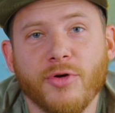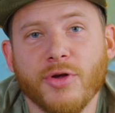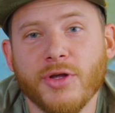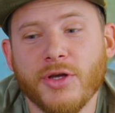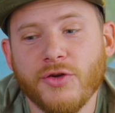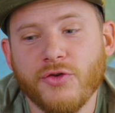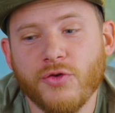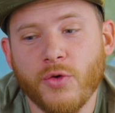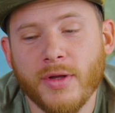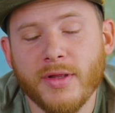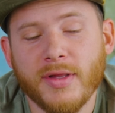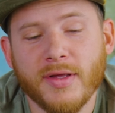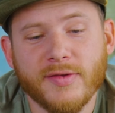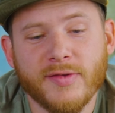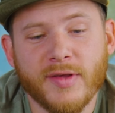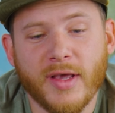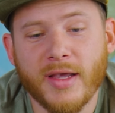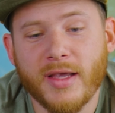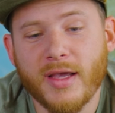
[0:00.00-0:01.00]
really enjoyed
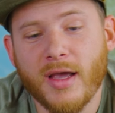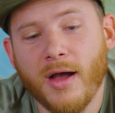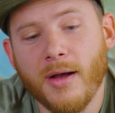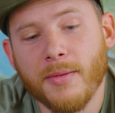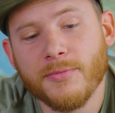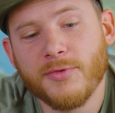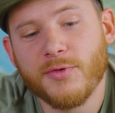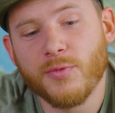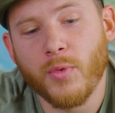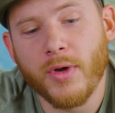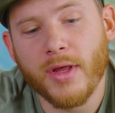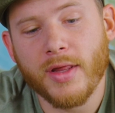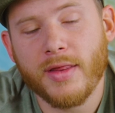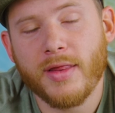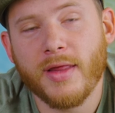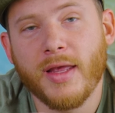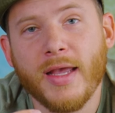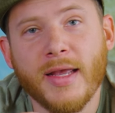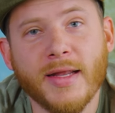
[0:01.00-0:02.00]
this. It comes
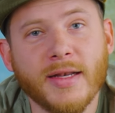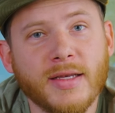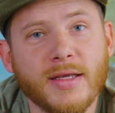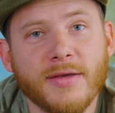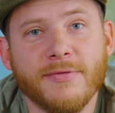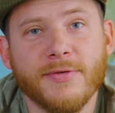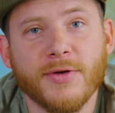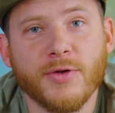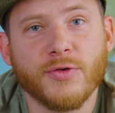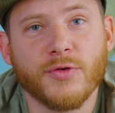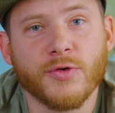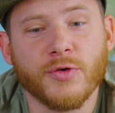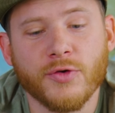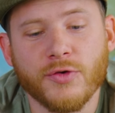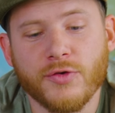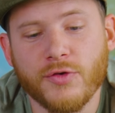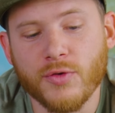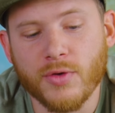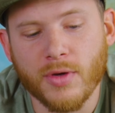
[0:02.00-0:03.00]
with ND
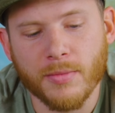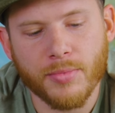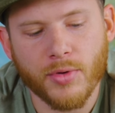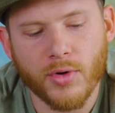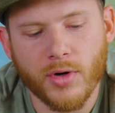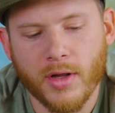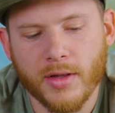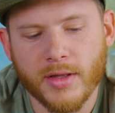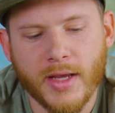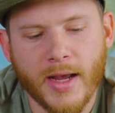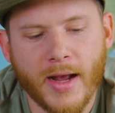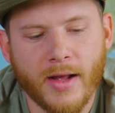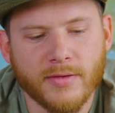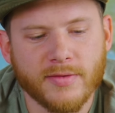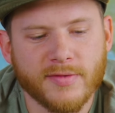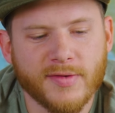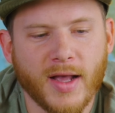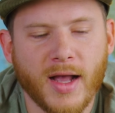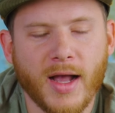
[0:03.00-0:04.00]
filters you can put on the
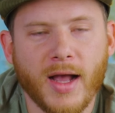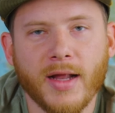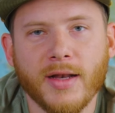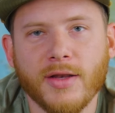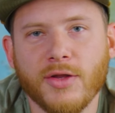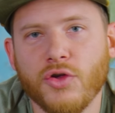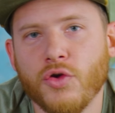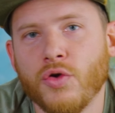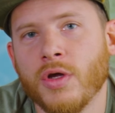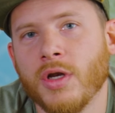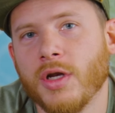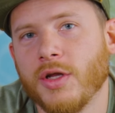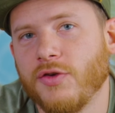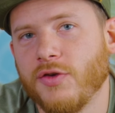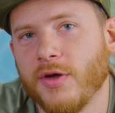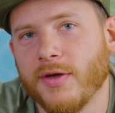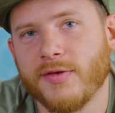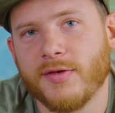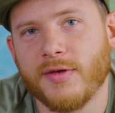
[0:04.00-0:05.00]
outside. You can
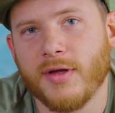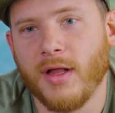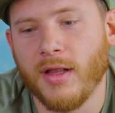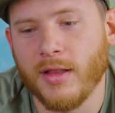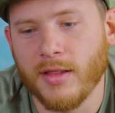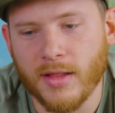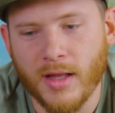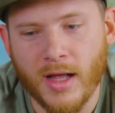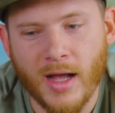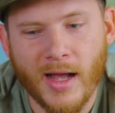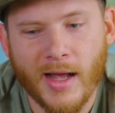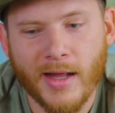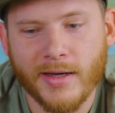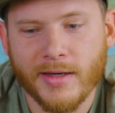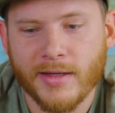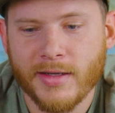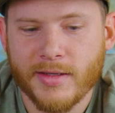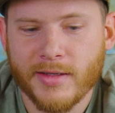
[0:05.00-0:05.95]
adjust a lot.